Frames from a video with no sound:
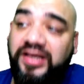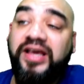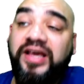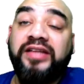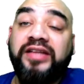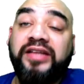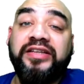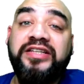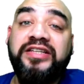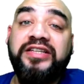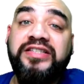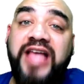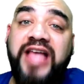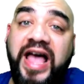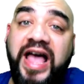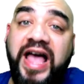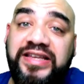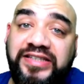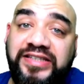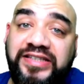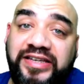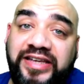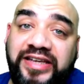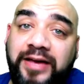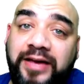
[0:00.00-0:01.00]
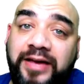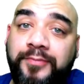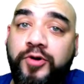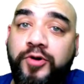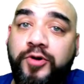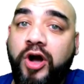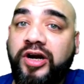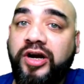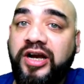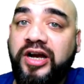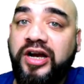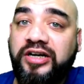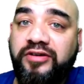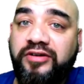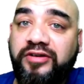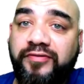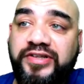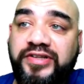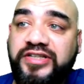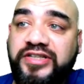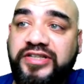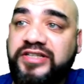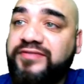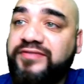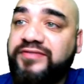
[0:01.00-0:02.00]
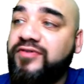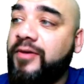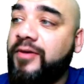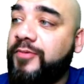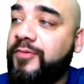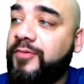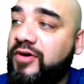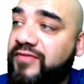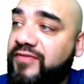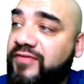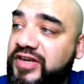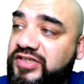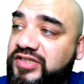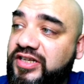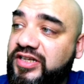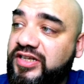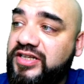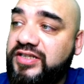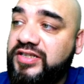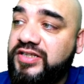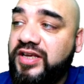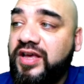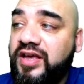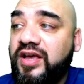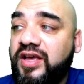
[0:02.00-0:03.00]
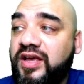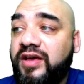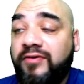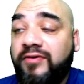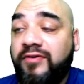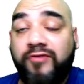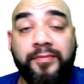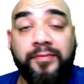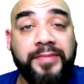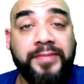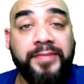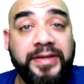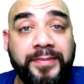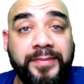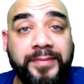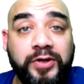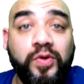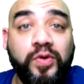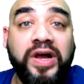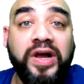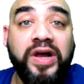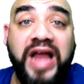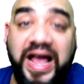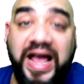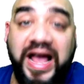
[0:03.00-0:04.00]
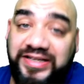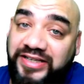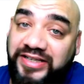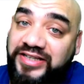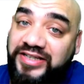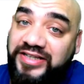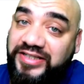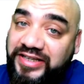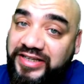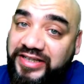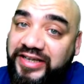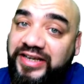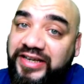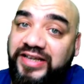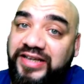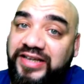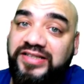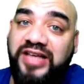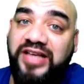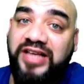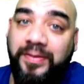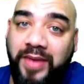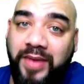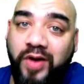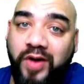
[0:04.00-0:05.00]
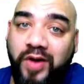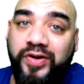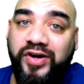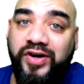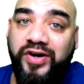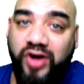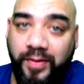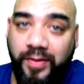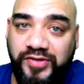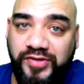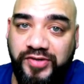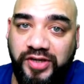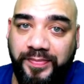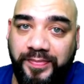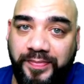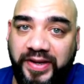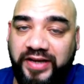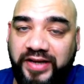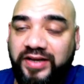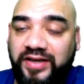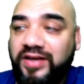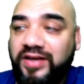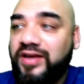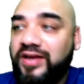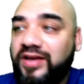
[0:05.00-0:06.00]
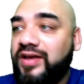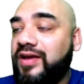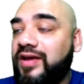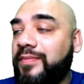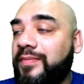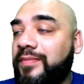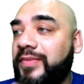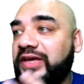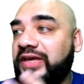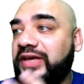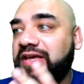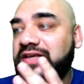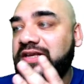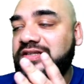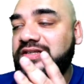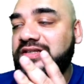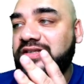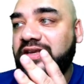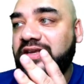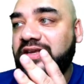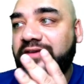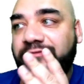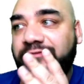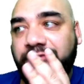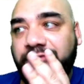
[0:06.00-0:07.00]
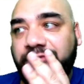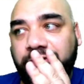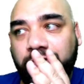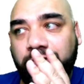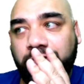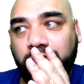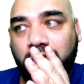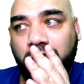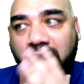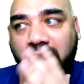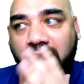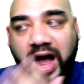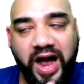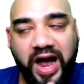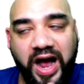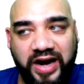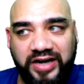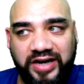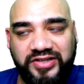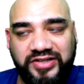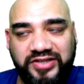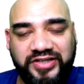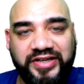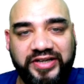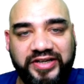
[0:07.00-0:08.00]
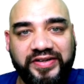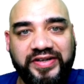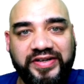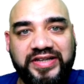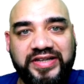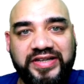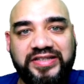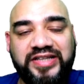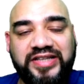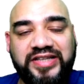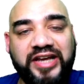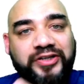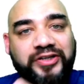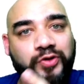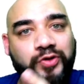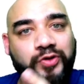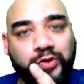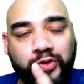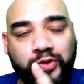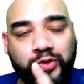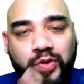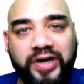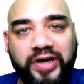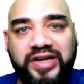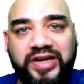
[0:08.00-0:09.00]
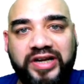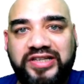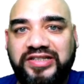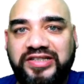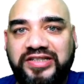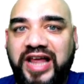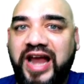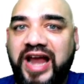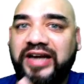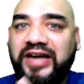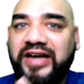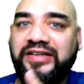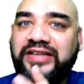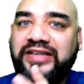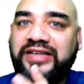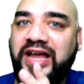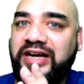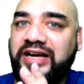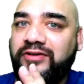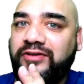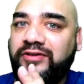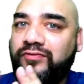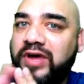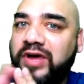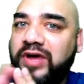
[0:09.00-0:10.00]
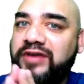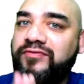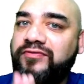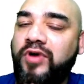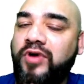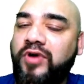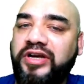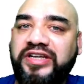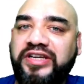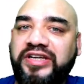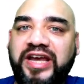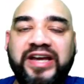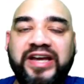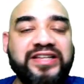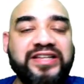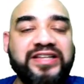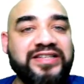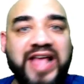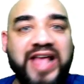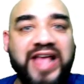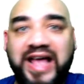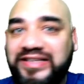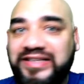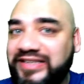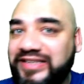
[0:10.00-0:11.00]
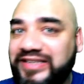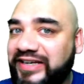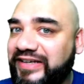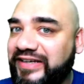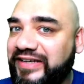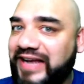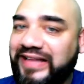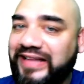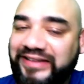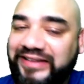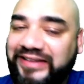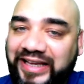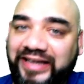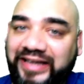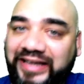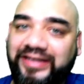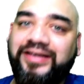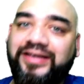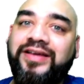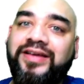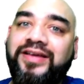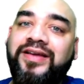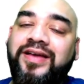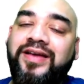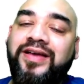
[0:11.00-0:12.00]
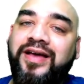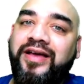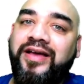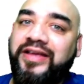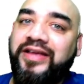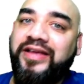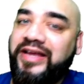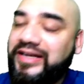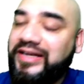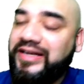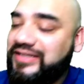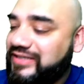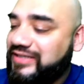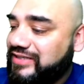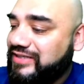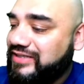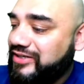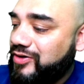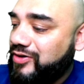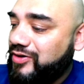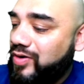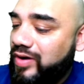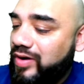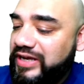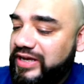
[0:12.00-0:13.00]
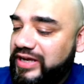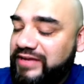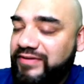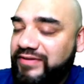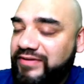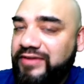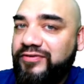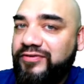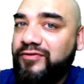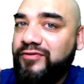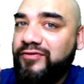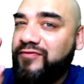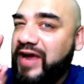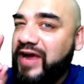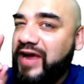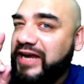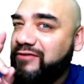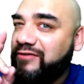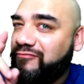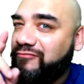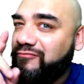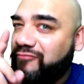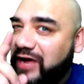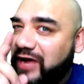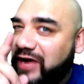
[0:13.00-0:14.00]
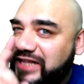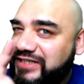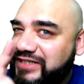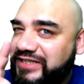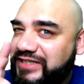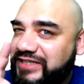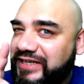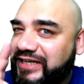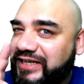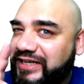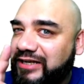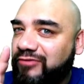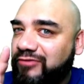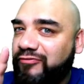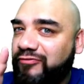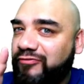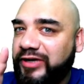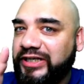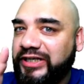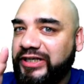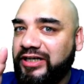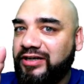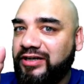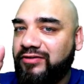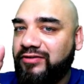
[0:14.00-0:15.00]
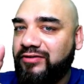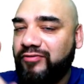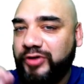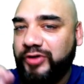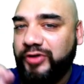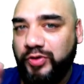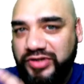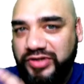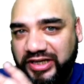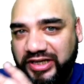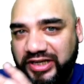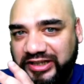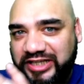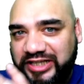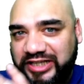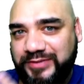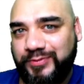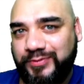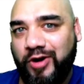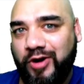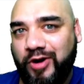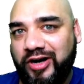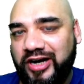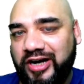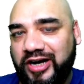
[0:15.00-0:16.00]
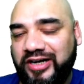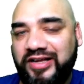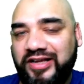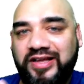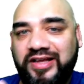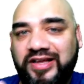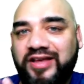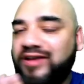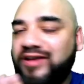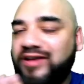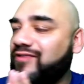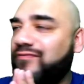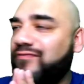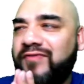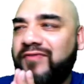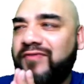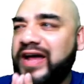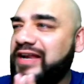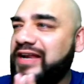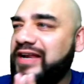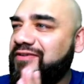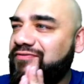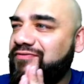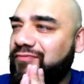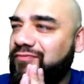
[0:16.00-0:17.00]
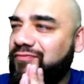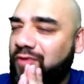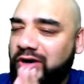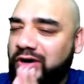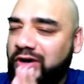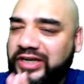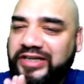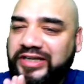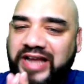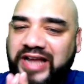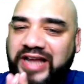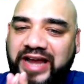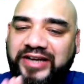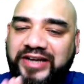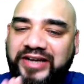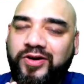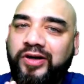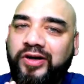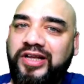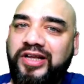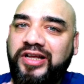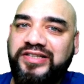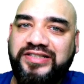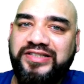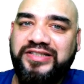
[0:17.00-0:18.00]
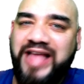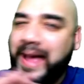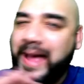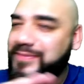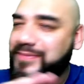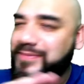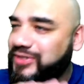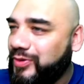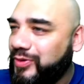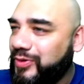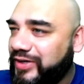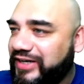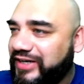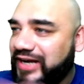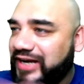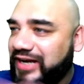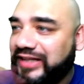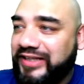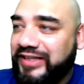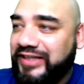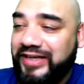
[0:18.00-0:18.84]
This is actually a product which is for professionals, for people who are actually serious about dropshipping. Because if you are serious, then you do understand that $149 is actually nothing. It's even if you find one single winner using this product, $149 is absolutely nothing.